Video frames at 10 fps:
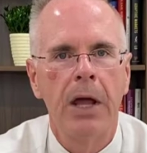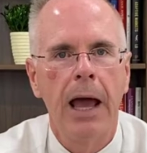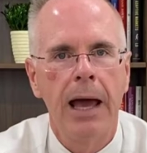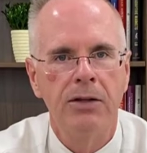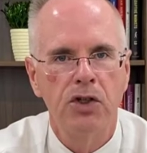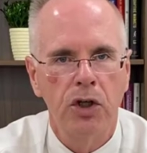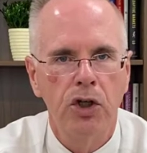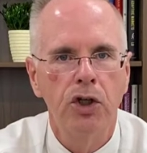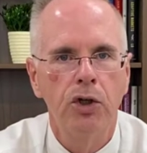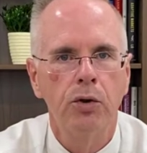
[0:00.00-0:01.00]
and
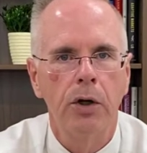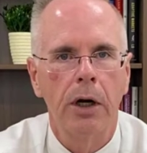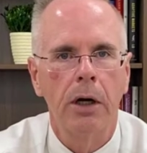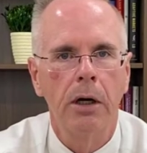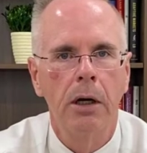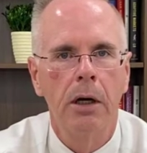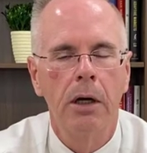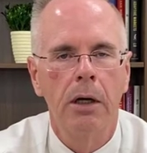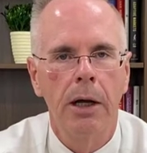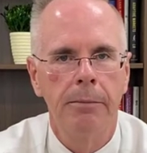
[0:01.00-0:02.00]
secure
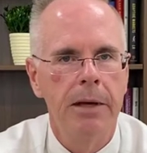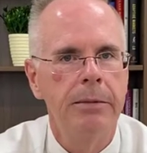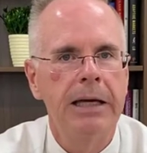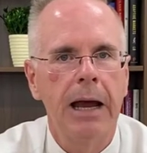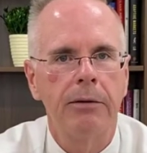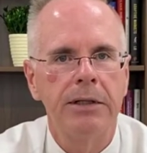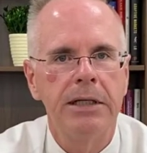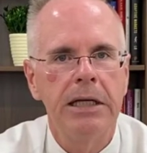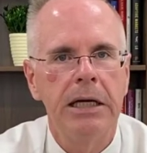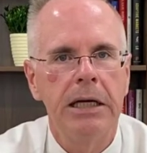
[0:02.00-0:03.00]
and maybe
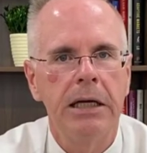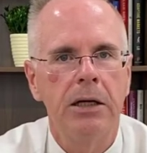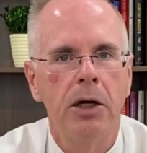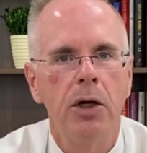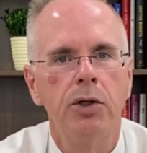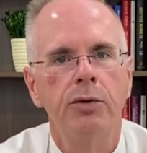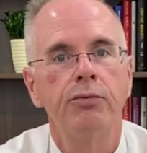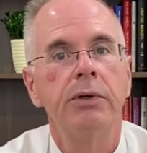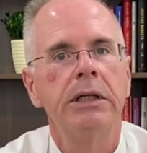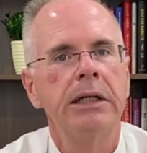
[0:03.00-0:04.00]
guaranteed, you're
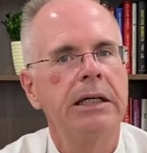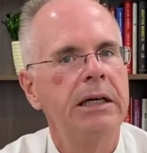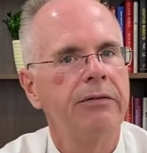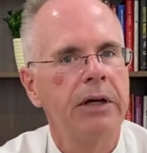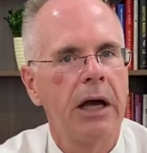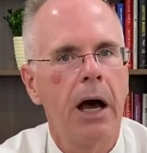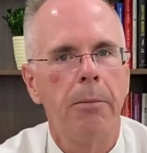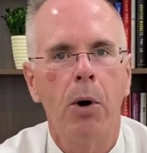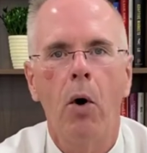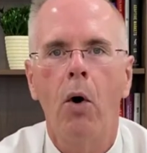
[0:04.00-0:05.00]
really giving
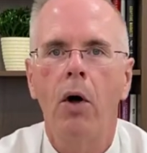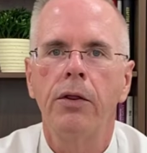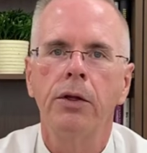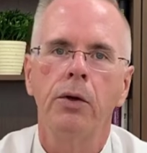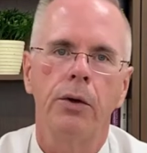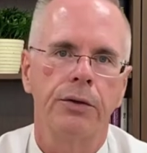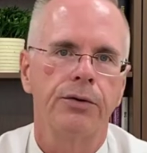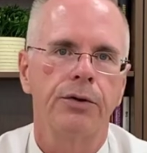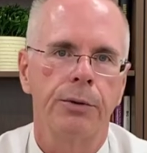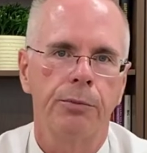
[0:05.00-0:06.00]
up all the long
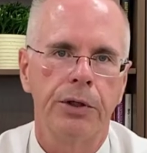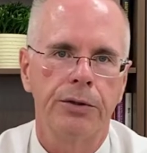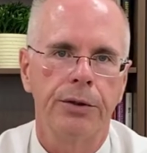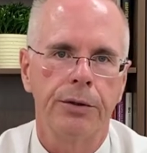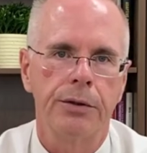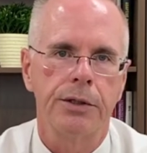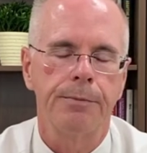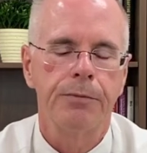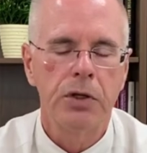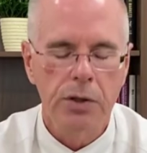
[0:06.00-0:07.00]
term returns.
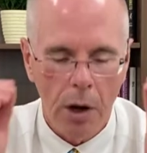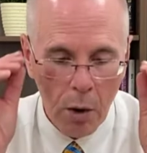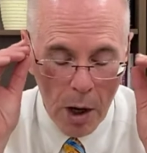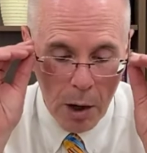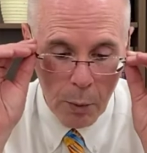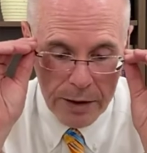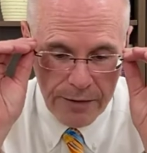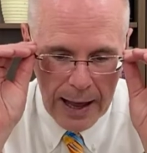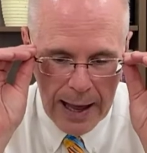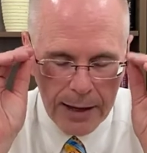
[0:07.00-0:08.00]
So we've
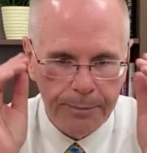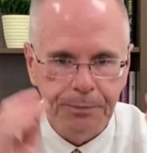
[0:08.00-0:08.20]
had